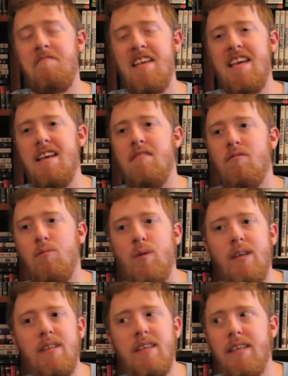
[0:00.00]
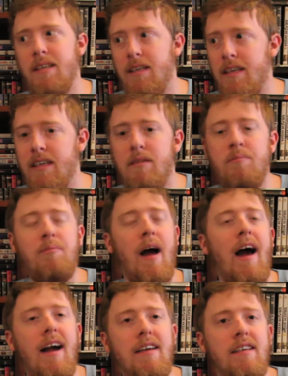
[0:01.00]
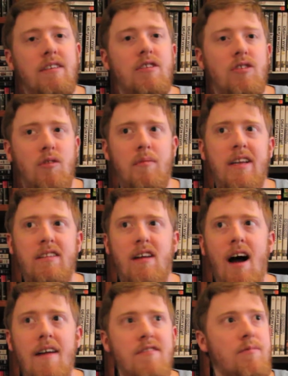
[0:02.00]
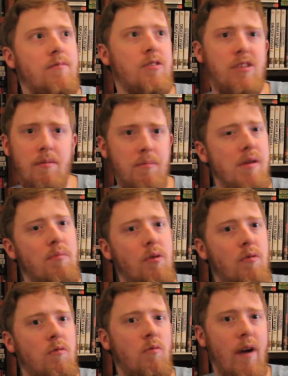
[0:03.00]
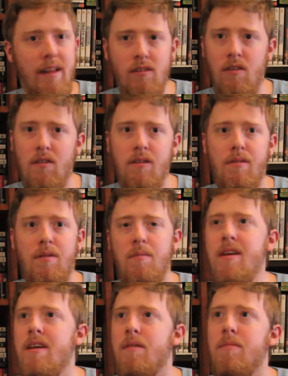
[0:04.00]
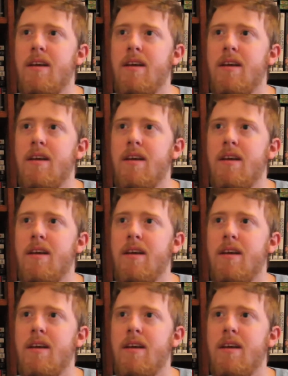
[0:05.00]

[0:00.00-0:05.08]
it impacted so many lives, and for some people way longer than me,